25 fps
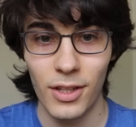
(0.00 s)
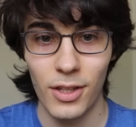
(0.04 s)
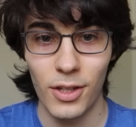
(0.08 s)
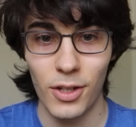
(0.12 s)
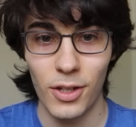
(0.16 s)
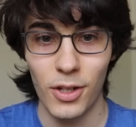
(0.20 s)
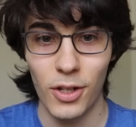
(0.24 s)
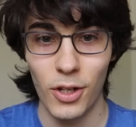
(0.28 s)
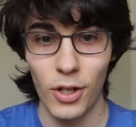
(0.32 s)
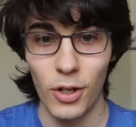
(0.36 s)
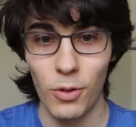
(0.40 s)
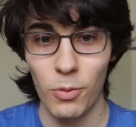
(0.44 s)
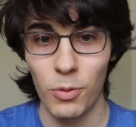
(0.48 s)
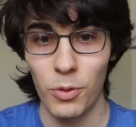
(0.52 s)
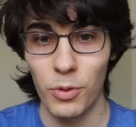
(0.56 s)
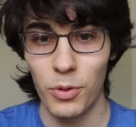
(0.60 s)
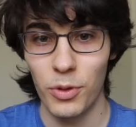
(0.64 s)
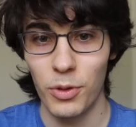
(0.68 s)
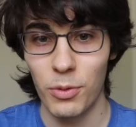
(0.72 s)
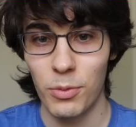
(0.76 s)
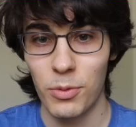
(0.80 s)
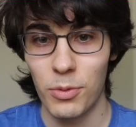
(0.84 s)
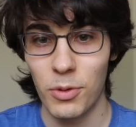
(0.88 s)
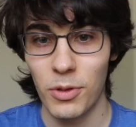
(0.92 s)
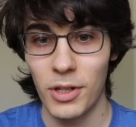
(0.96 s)
the code will
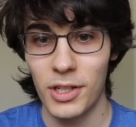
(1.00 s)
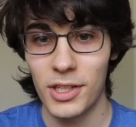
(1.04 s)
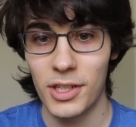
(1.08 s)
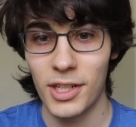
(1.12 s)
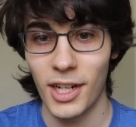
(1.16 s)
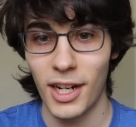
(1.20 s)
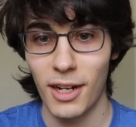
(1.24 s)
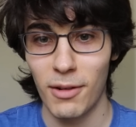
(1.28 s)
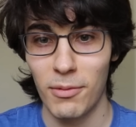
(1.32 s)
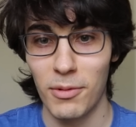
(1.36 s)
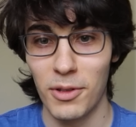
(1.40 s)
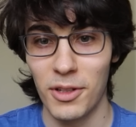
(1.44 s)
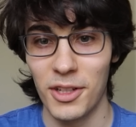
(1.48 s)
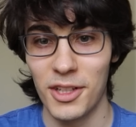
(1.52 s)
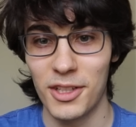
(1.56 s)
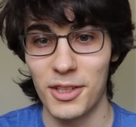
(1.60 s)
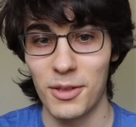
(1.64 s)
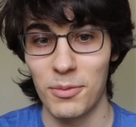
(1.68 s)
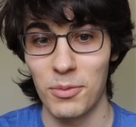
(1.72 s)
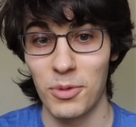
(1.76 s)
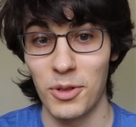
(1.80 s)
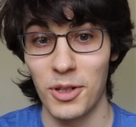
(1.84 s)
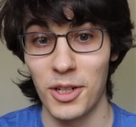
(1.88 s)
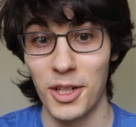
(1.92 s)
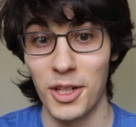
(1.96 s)
loop through each item in the list
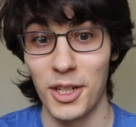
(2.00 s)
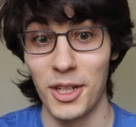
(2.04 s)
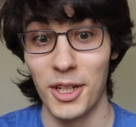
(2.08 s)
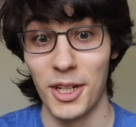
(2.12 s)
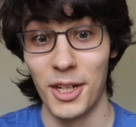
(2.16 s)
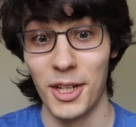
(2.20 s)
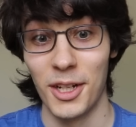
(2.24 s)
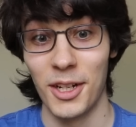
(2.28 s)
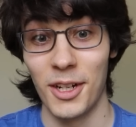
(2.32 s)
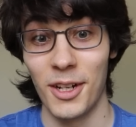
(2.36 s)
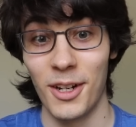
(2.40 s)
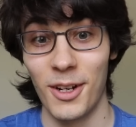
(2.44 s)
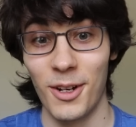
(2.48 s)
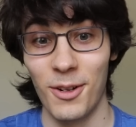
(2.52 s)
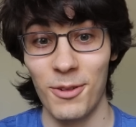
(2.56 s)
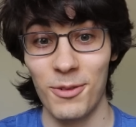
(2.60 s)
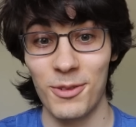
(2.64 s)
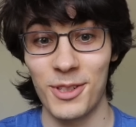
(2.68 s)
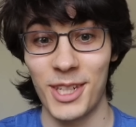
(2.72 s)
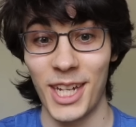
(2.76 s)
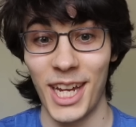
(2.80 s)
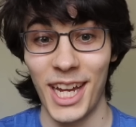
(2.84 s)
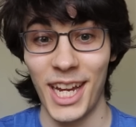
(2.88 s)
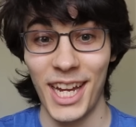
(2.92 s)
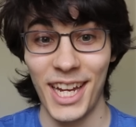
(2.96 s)
and print it. Oh,
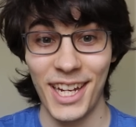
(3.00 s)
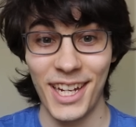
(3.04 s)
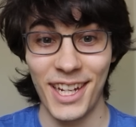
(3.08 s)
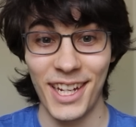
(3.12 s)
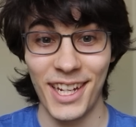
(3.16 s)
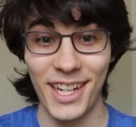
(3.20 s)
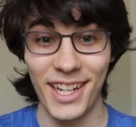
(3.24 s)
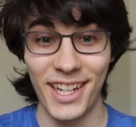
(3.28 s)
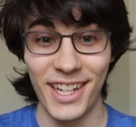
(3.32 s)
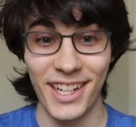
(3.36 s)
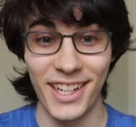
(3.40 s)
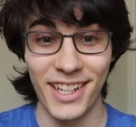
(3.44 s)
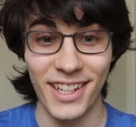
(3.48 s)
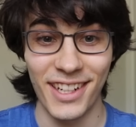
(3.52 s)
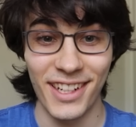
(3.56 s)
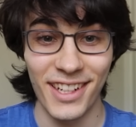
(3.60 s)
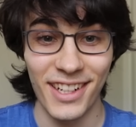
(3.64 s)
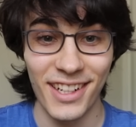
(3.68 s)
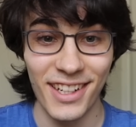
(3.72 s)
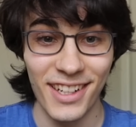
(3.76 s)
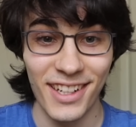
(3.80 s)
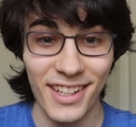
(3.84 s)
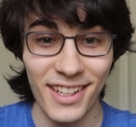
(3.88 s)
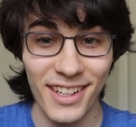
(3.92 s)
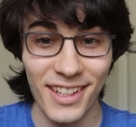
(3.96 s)
dang.
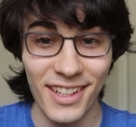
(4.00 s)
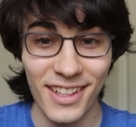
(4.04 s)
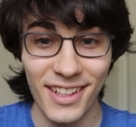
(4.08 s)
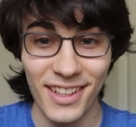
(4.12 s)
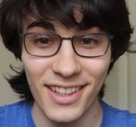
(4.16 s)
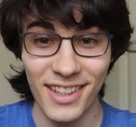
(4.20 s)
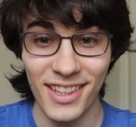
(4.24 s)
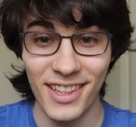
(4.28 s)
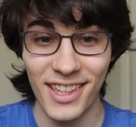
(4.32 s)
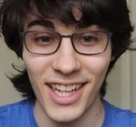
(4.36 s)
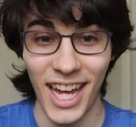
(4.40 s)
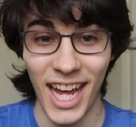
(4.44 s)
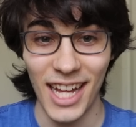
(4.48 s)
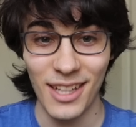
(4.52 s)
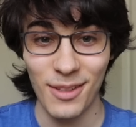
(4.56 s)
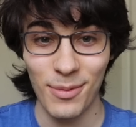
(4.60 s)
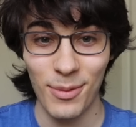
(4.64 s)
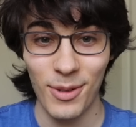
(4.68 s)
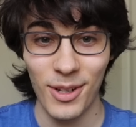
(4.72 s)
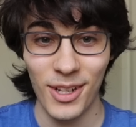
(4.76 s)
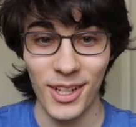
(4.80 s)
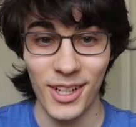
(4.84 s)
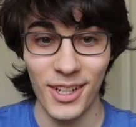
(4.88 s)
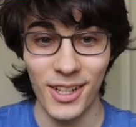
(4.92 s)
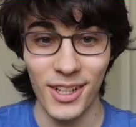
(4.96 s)
That's
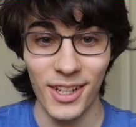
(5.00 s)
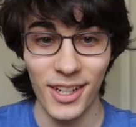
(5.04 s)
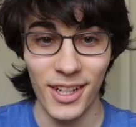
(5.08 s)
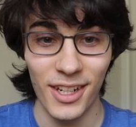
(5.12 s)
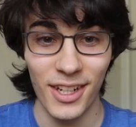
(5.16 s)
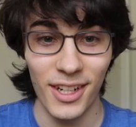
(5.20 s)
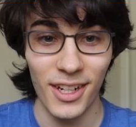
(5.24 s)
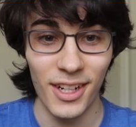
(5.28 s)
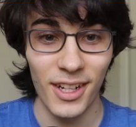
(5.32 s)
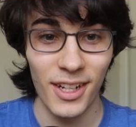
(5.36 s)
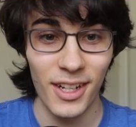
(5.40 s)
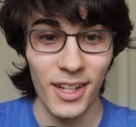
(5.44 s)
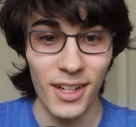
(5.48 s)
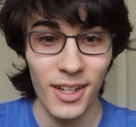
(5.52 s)
pretty good.